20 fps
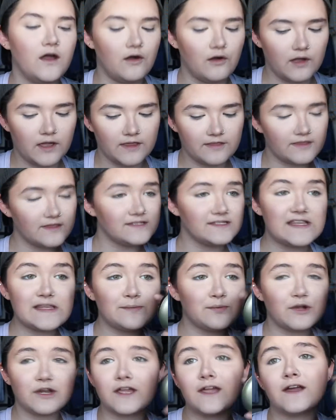Okay, this is
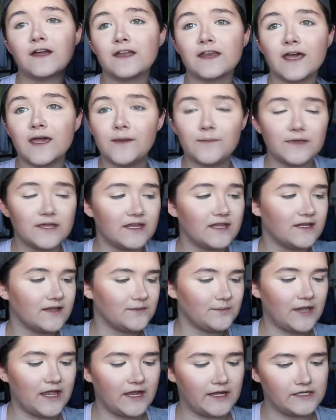pretty good. I mean,
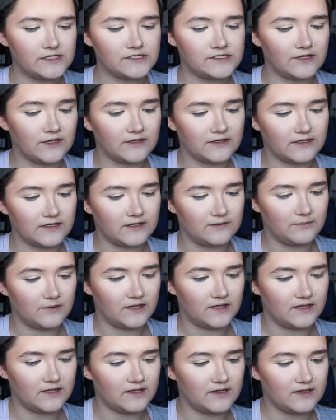the package is ugly,
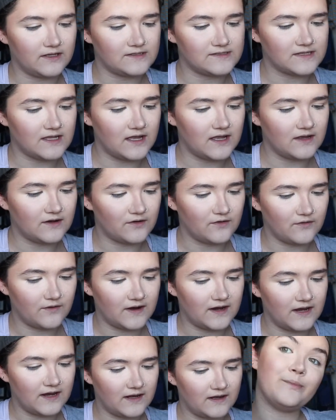but it's got
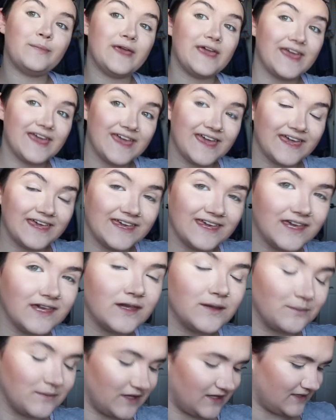great
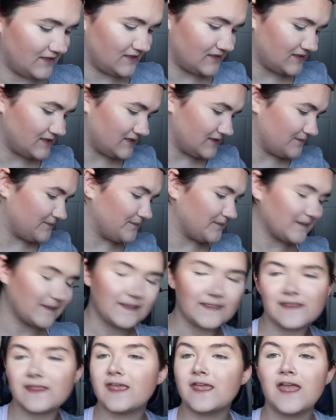pigment.
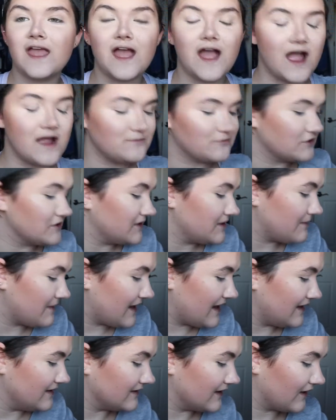I'm really
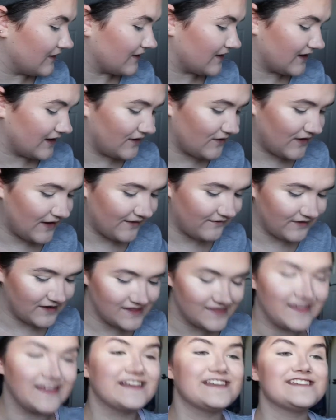mad now that I don't have
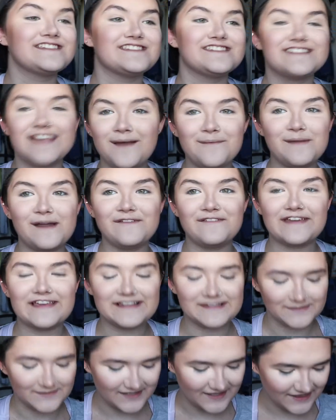anything to set my
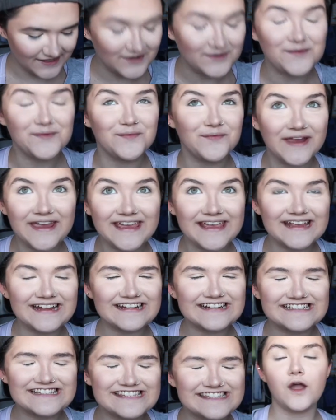face with.
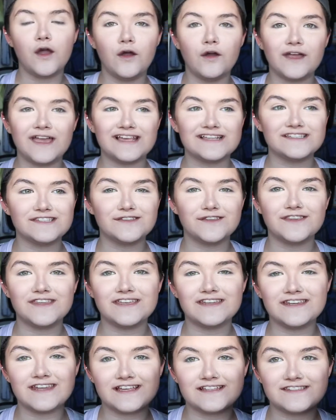Great. Okay, so the
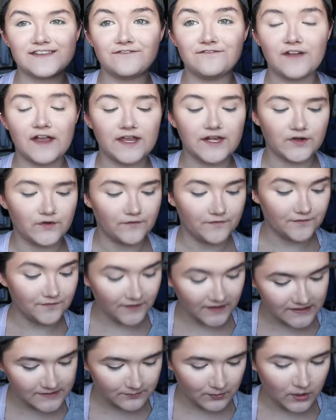next and final
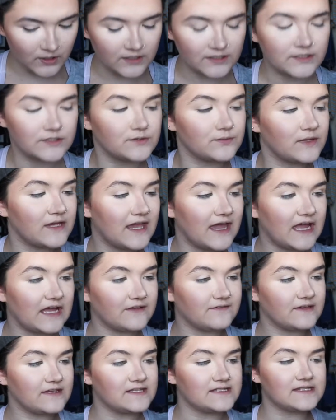face product we
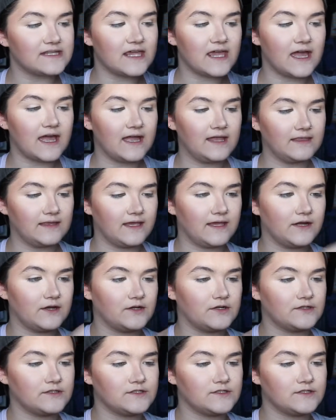have is the highlighter.